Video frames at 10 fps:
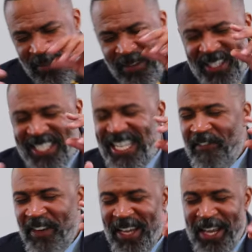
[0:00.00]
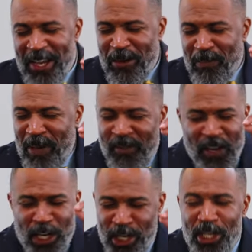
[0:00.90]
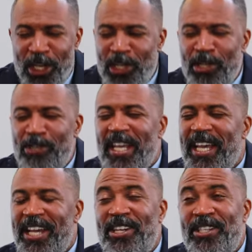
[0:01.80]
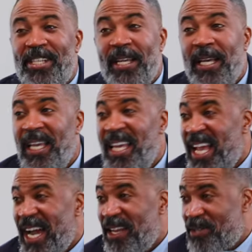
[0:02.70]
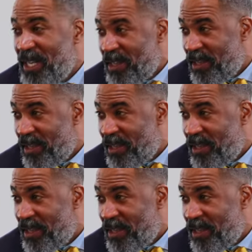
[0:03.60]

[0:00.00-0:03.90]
Stephanie, but the good news is he ain't got no teeth.